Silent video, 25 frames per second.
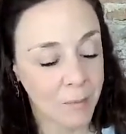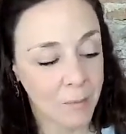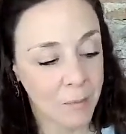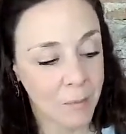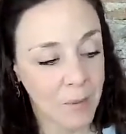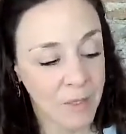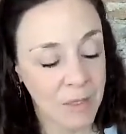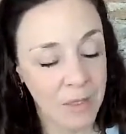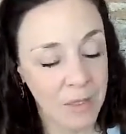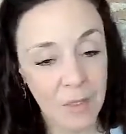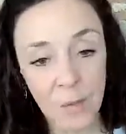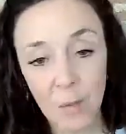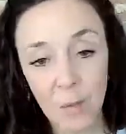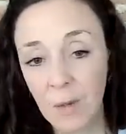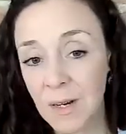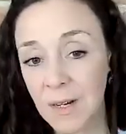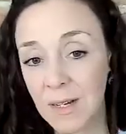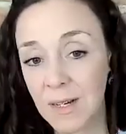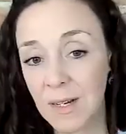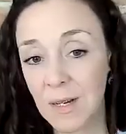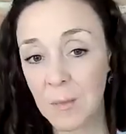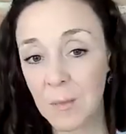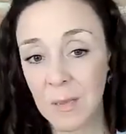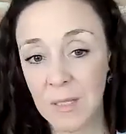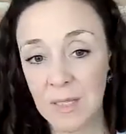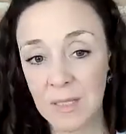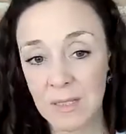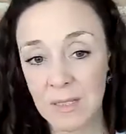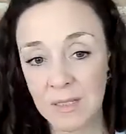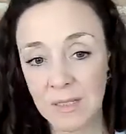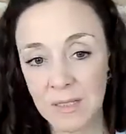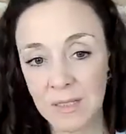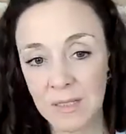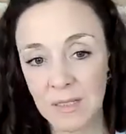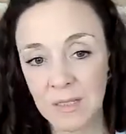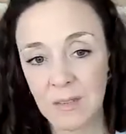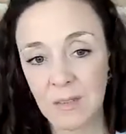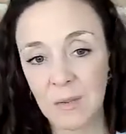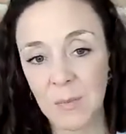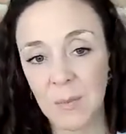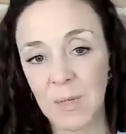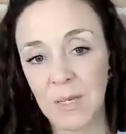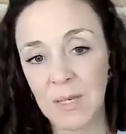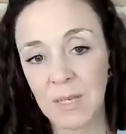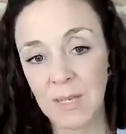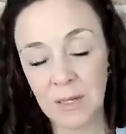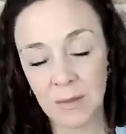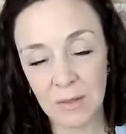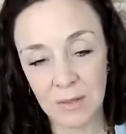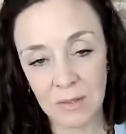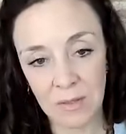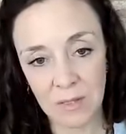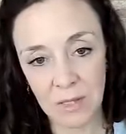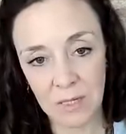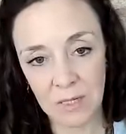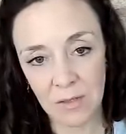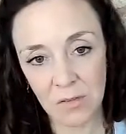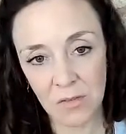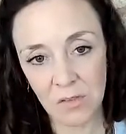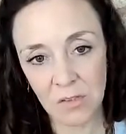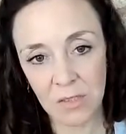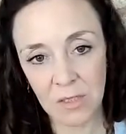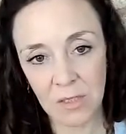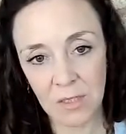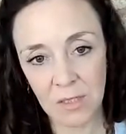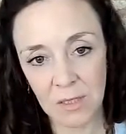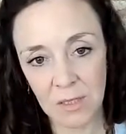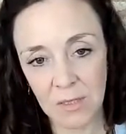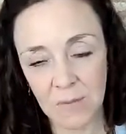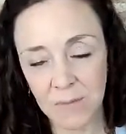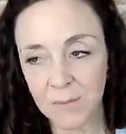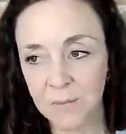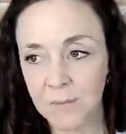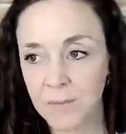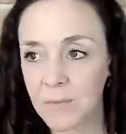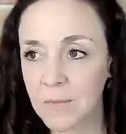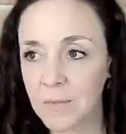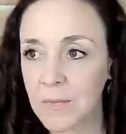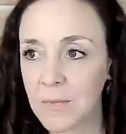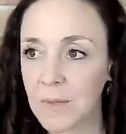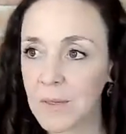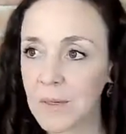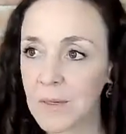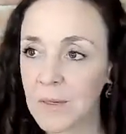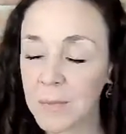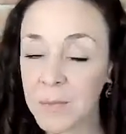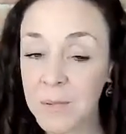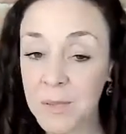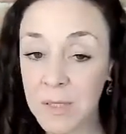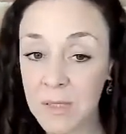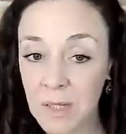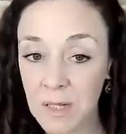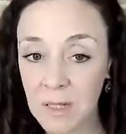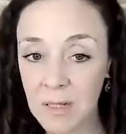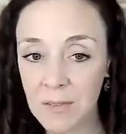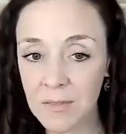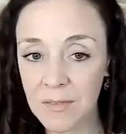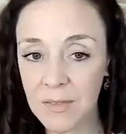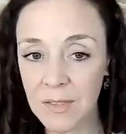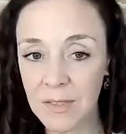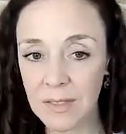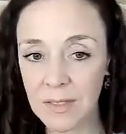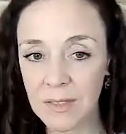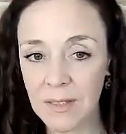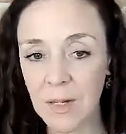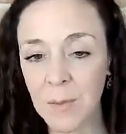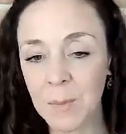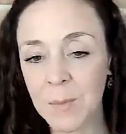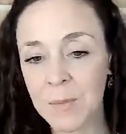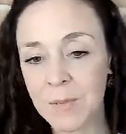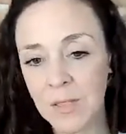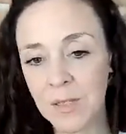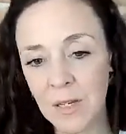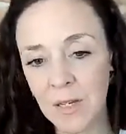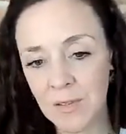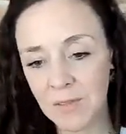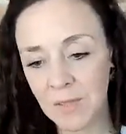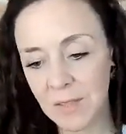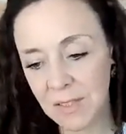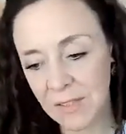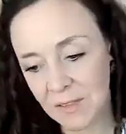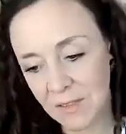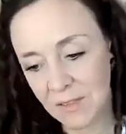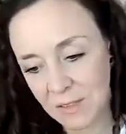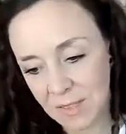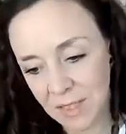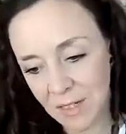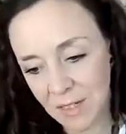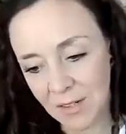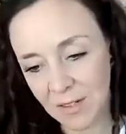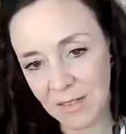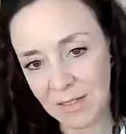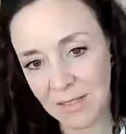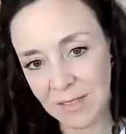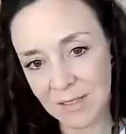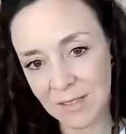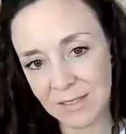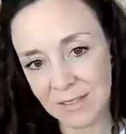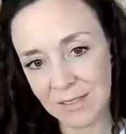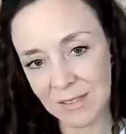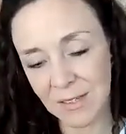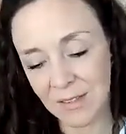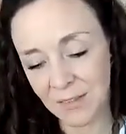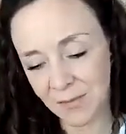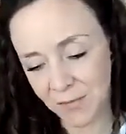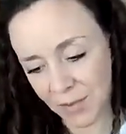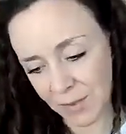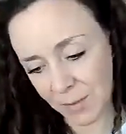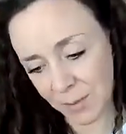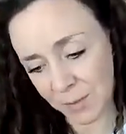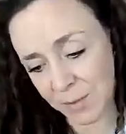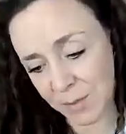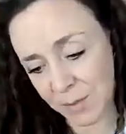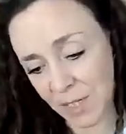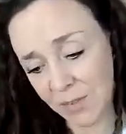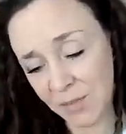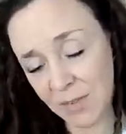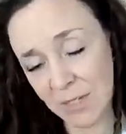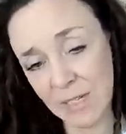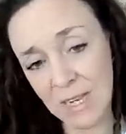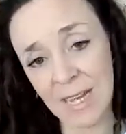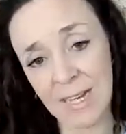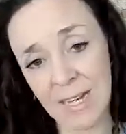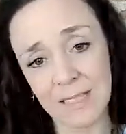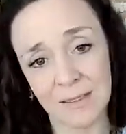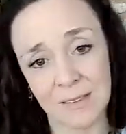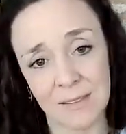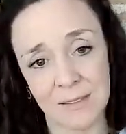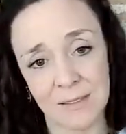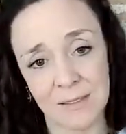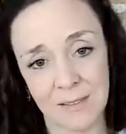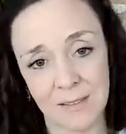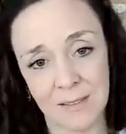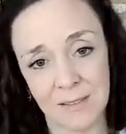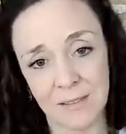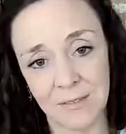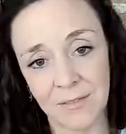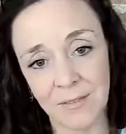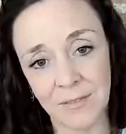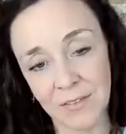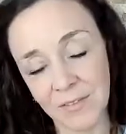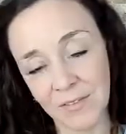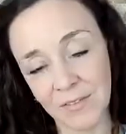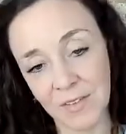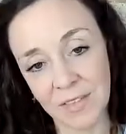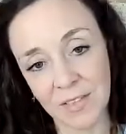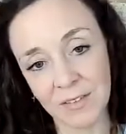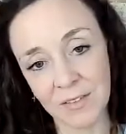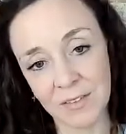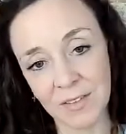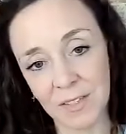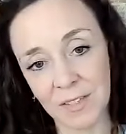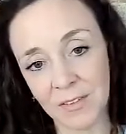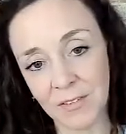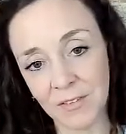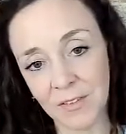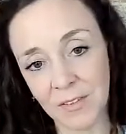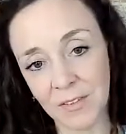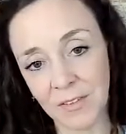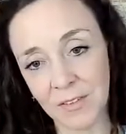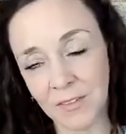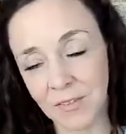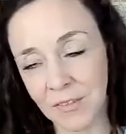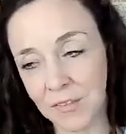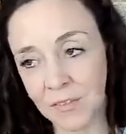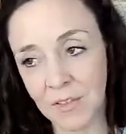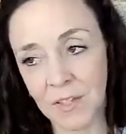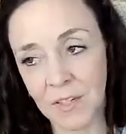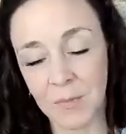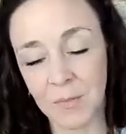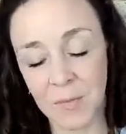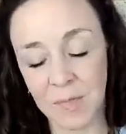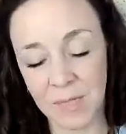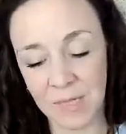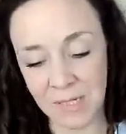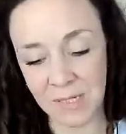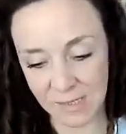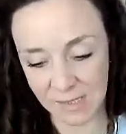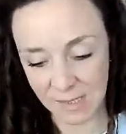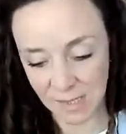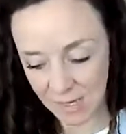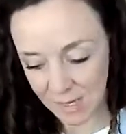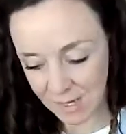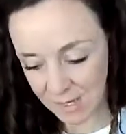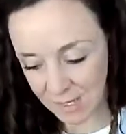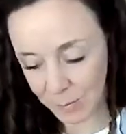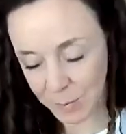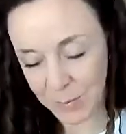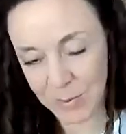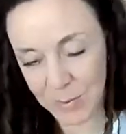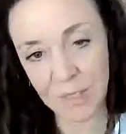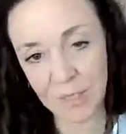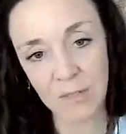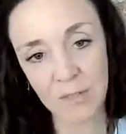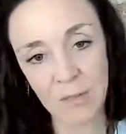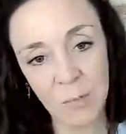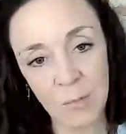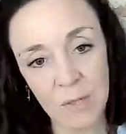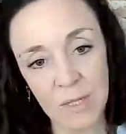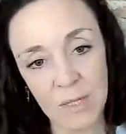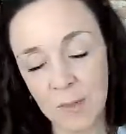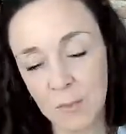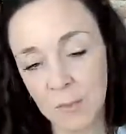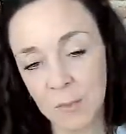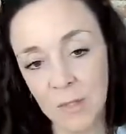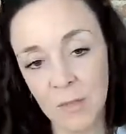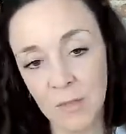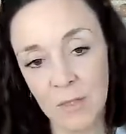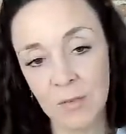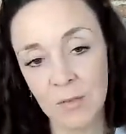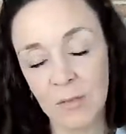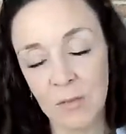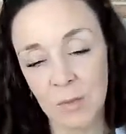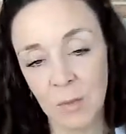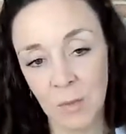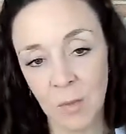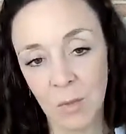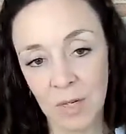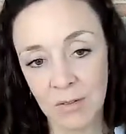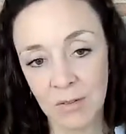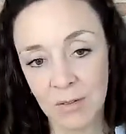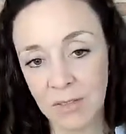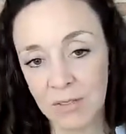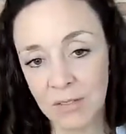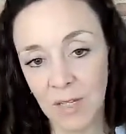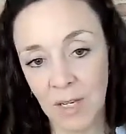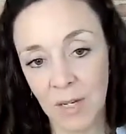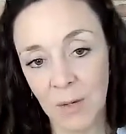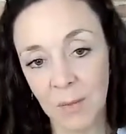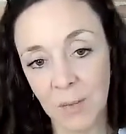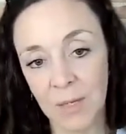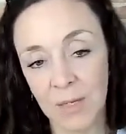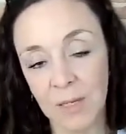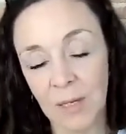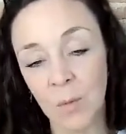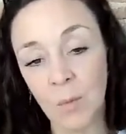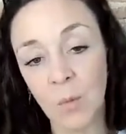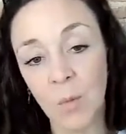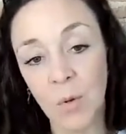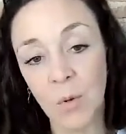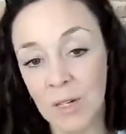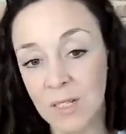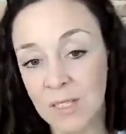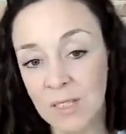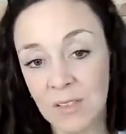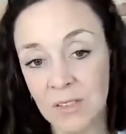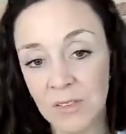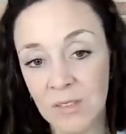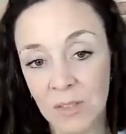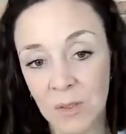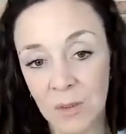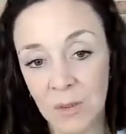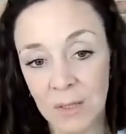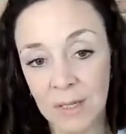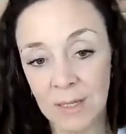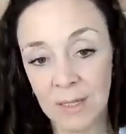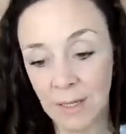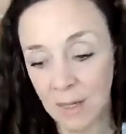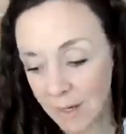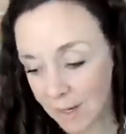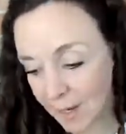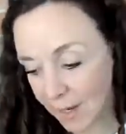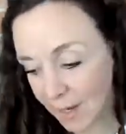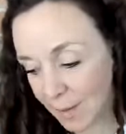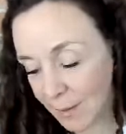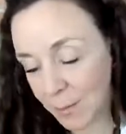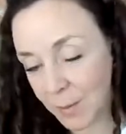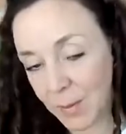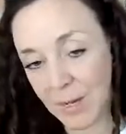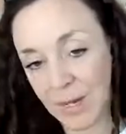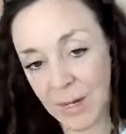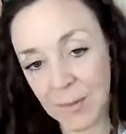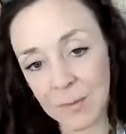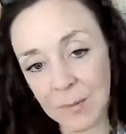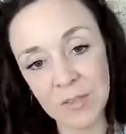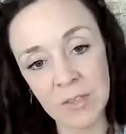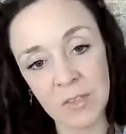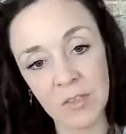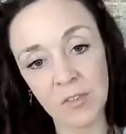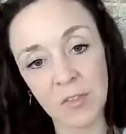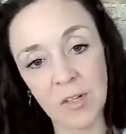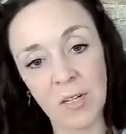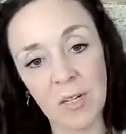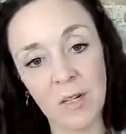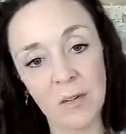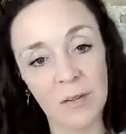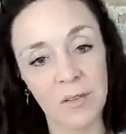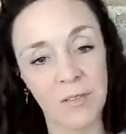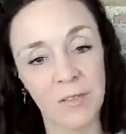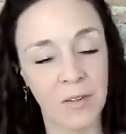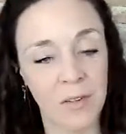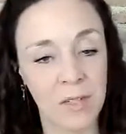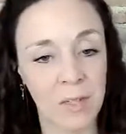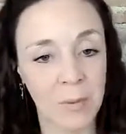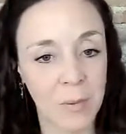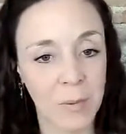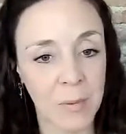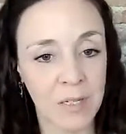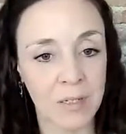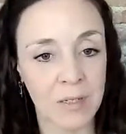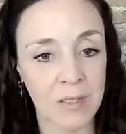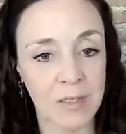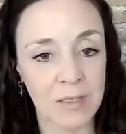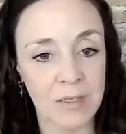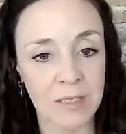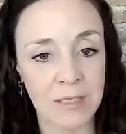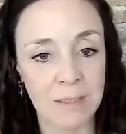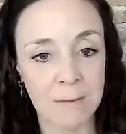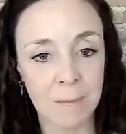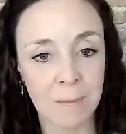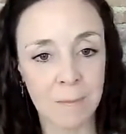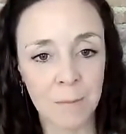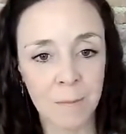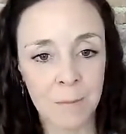being quiet, being still, being out in nature, observing the tiniest. Observe an ant for 5 minutes. Observe the way it moves and where it's going and what it's doing, and perhaps the trail that followed behind it.